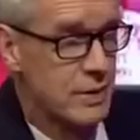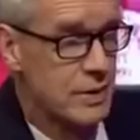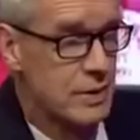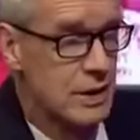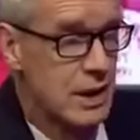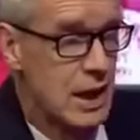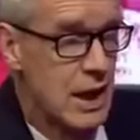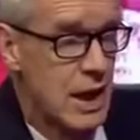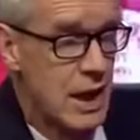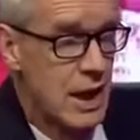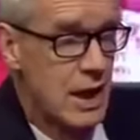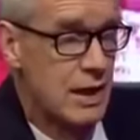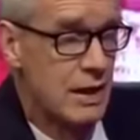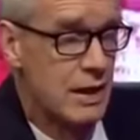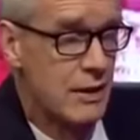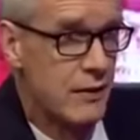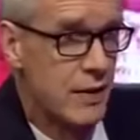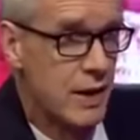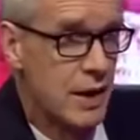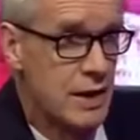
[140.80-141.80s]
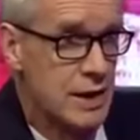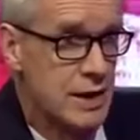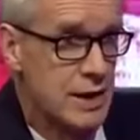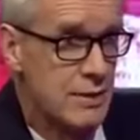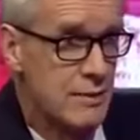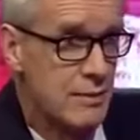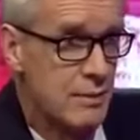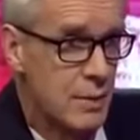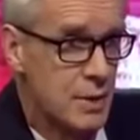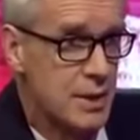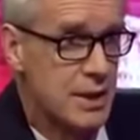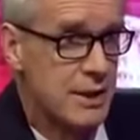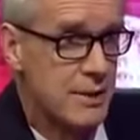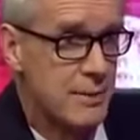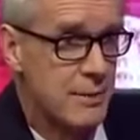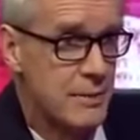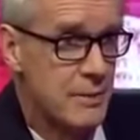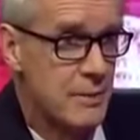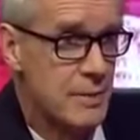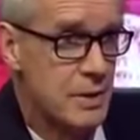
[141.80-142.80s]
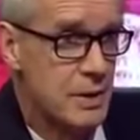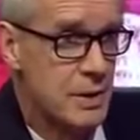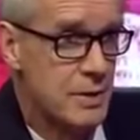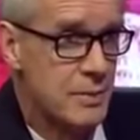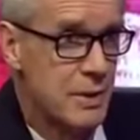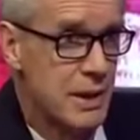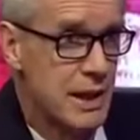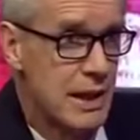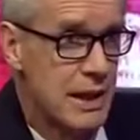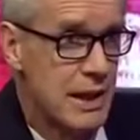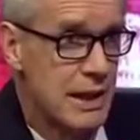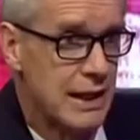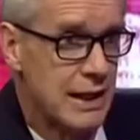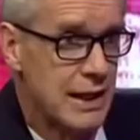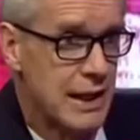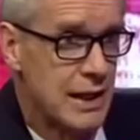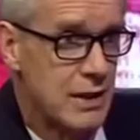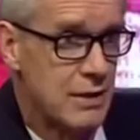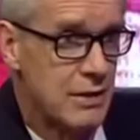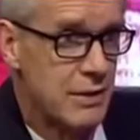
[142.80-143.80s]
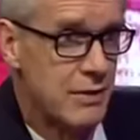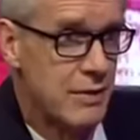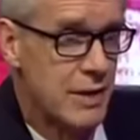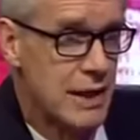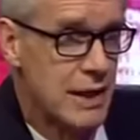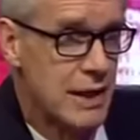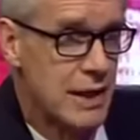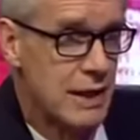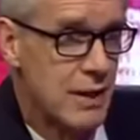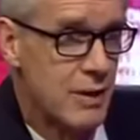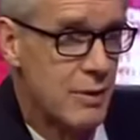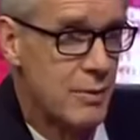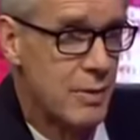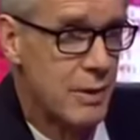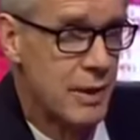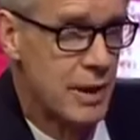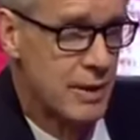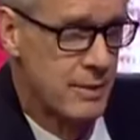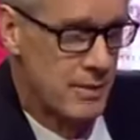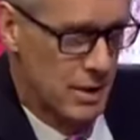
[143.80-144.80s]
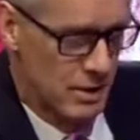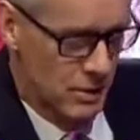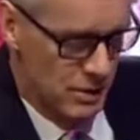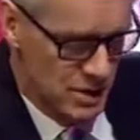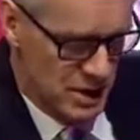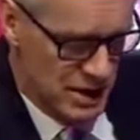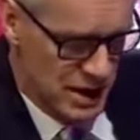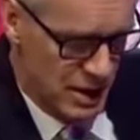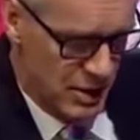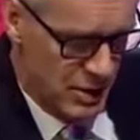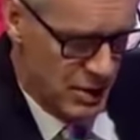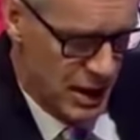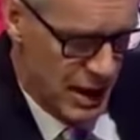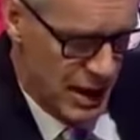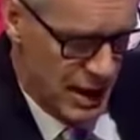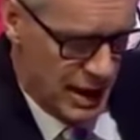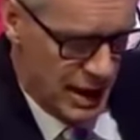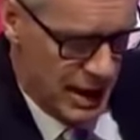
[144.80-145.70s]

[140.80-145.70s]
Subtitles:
of all, the first Muslim to be leader of Ethiopia, but also